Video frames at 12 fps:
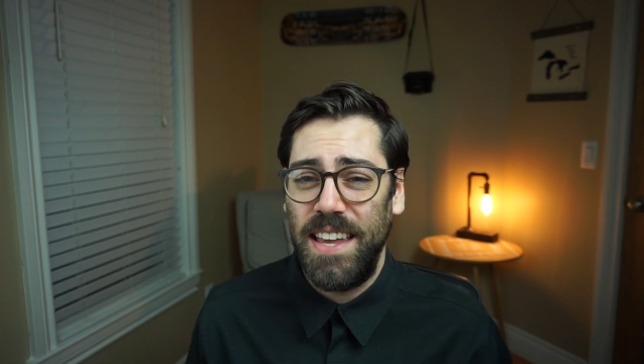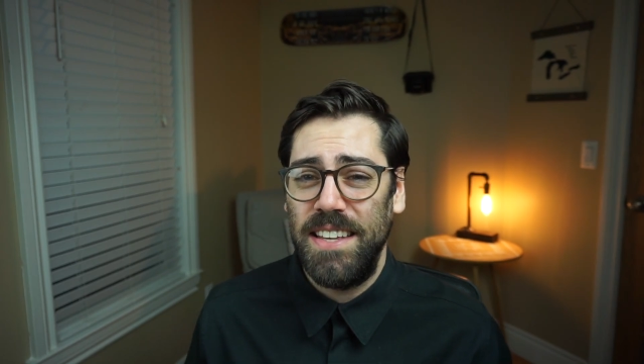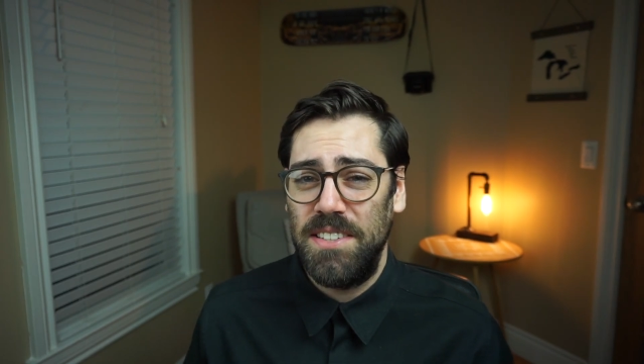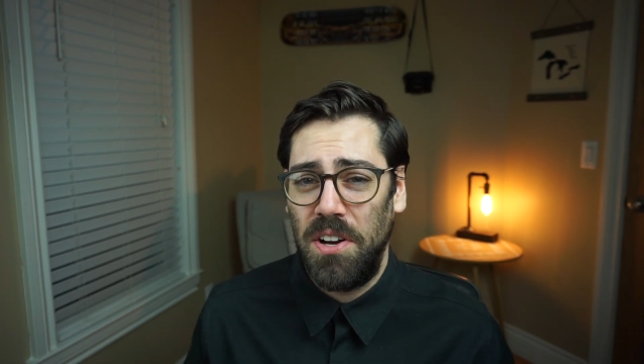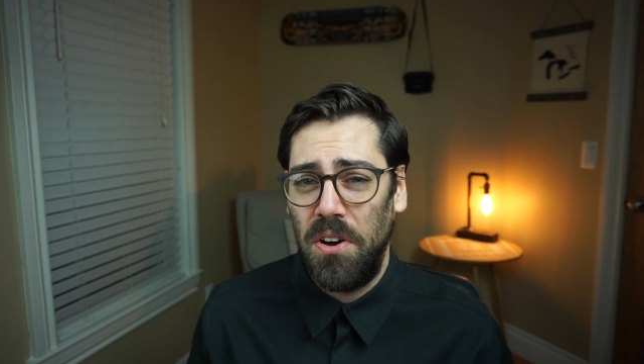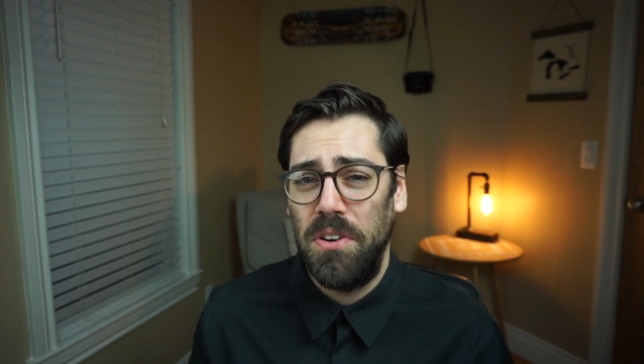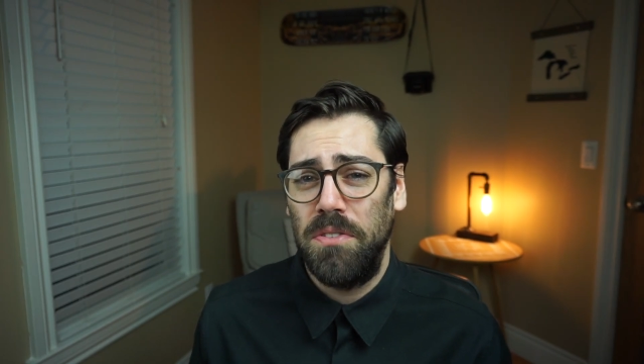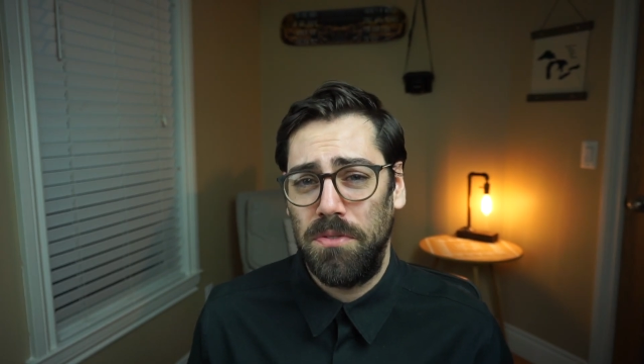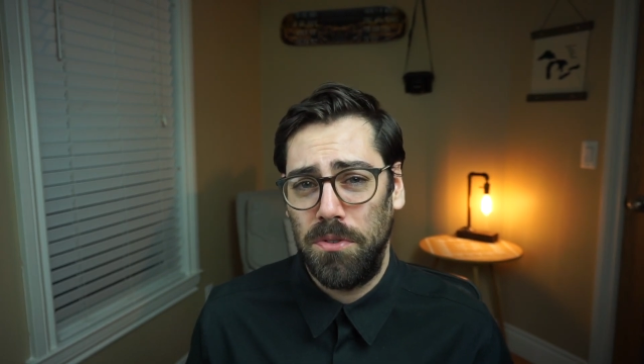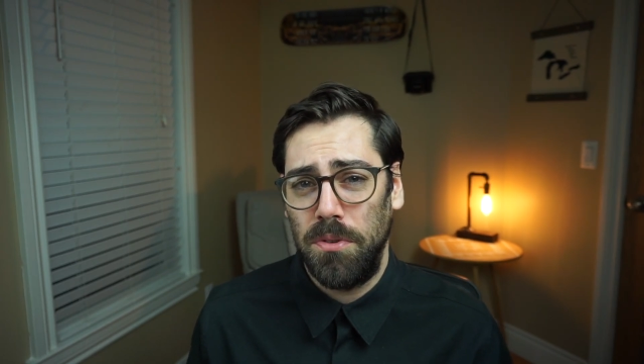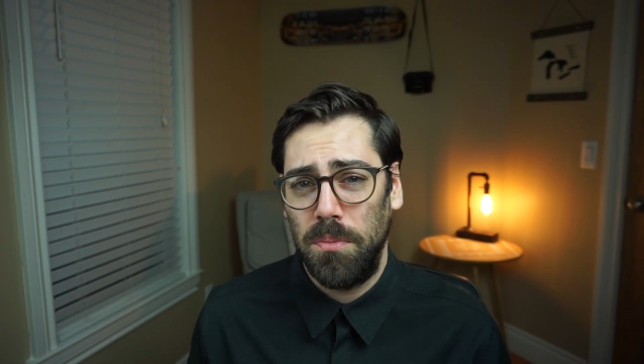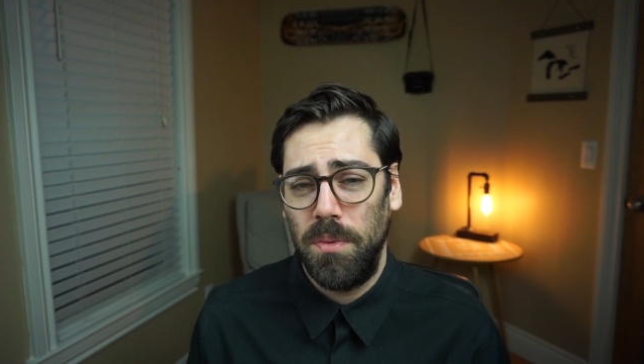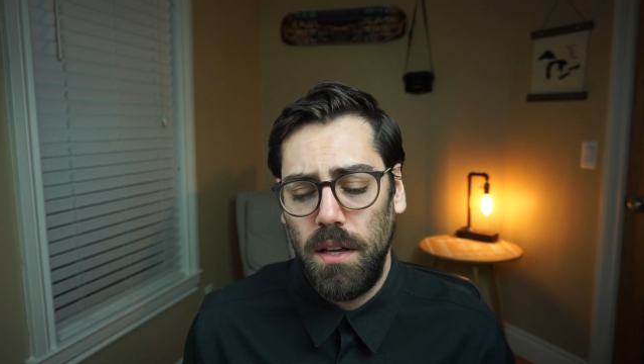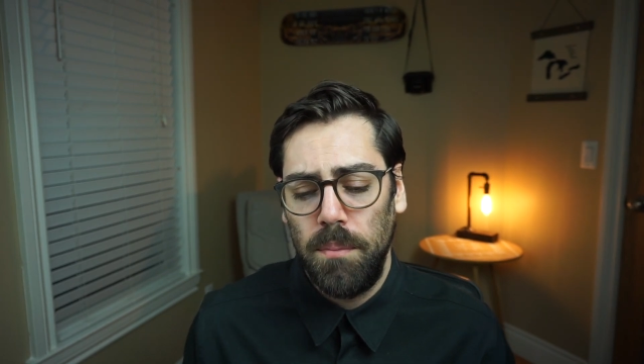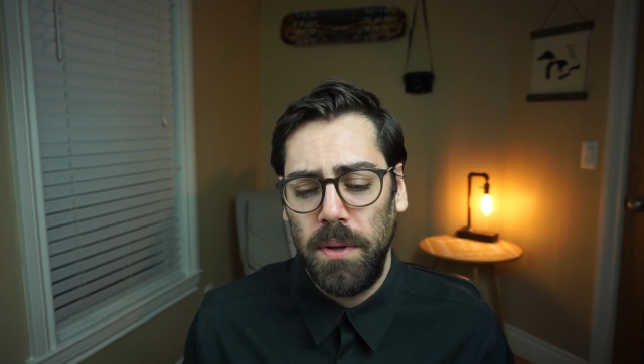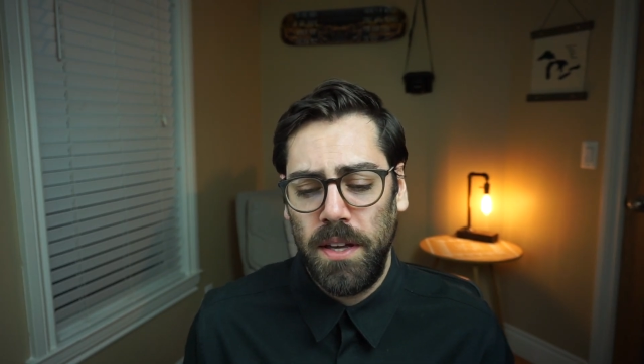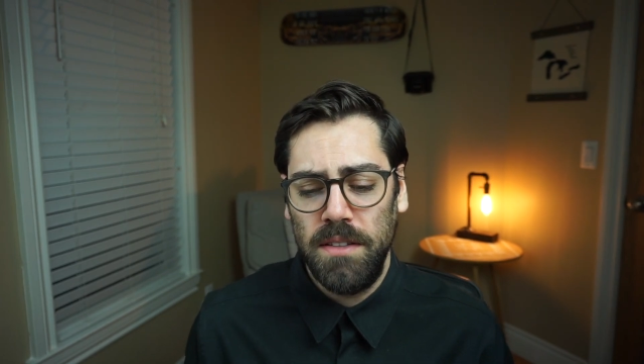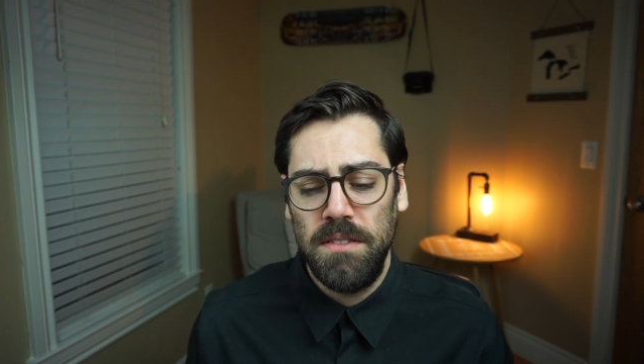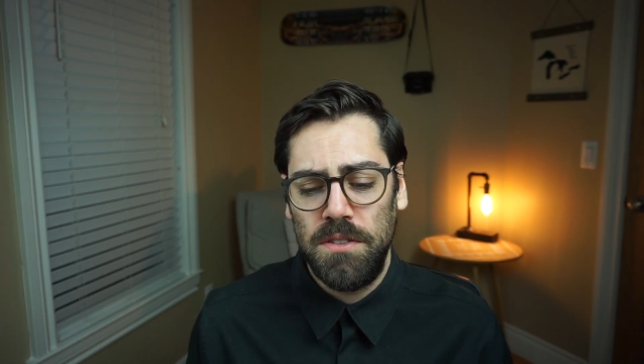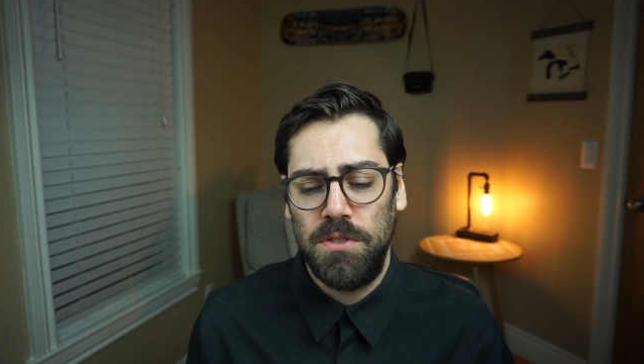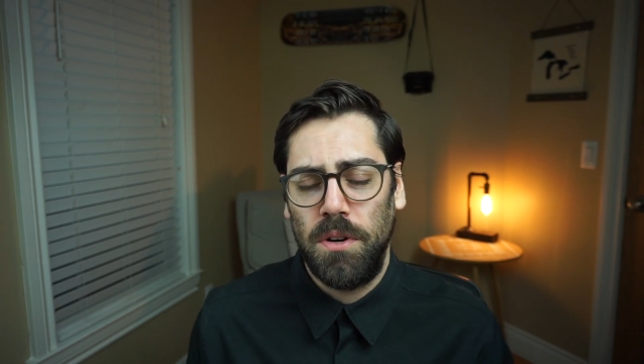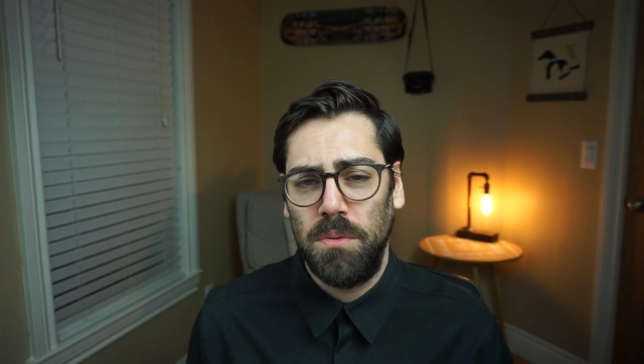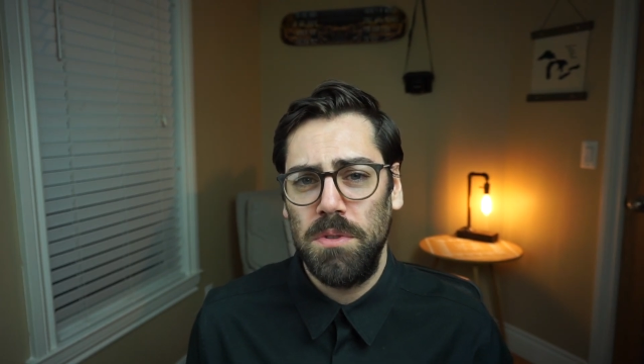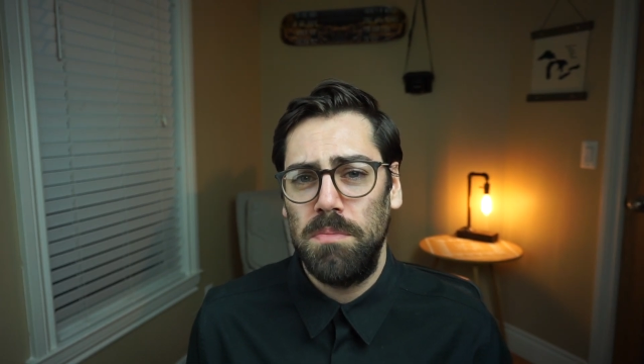a ton of room. Because this
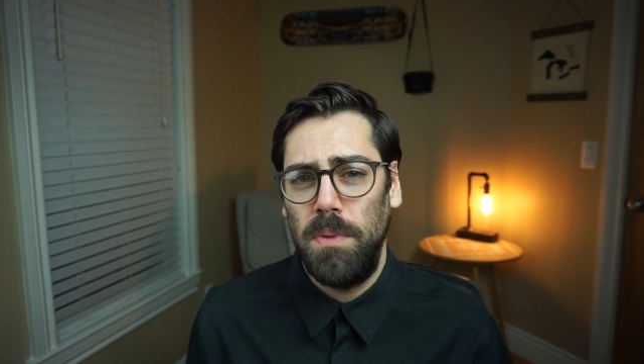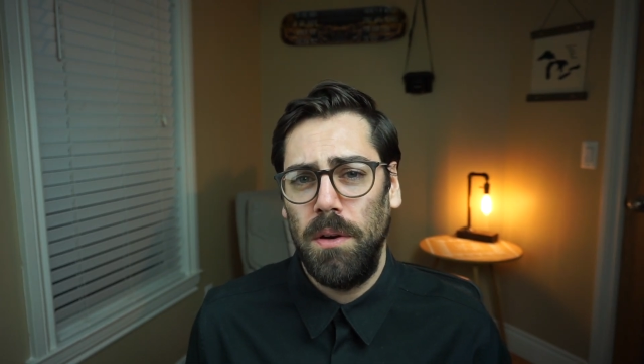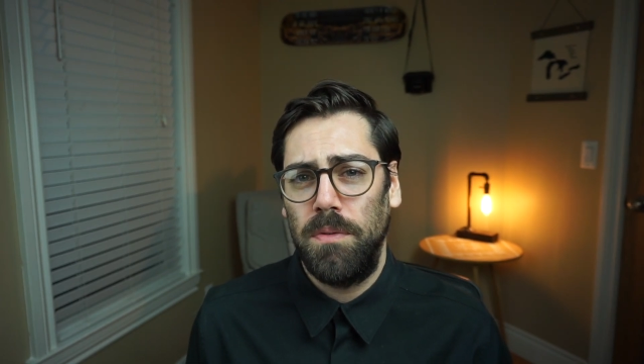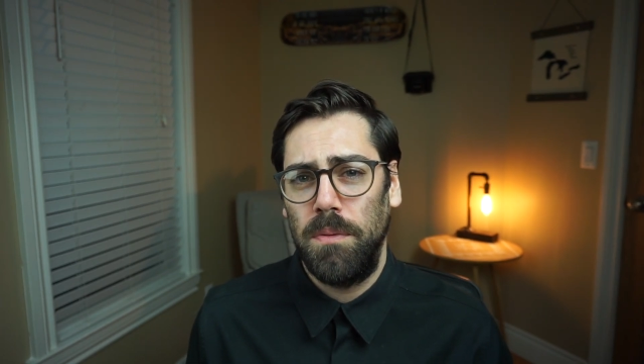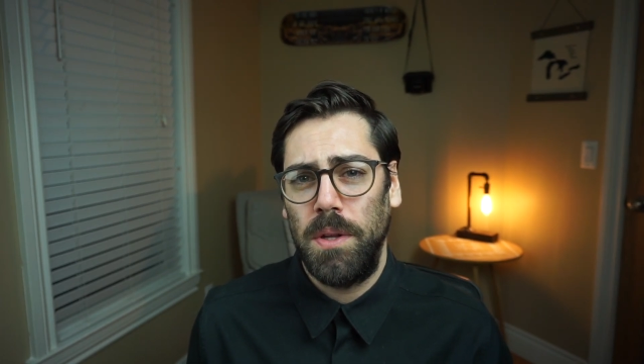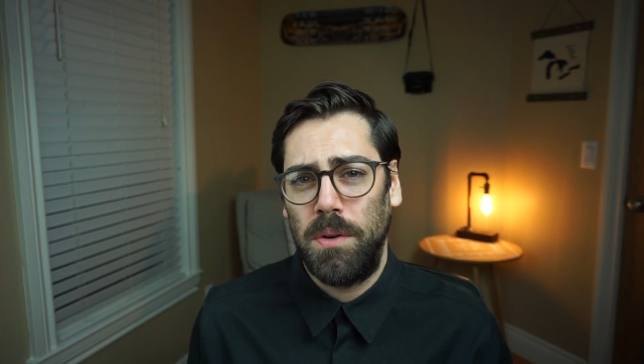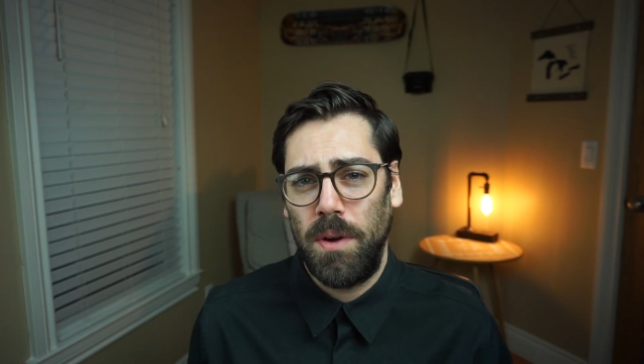truck was built from the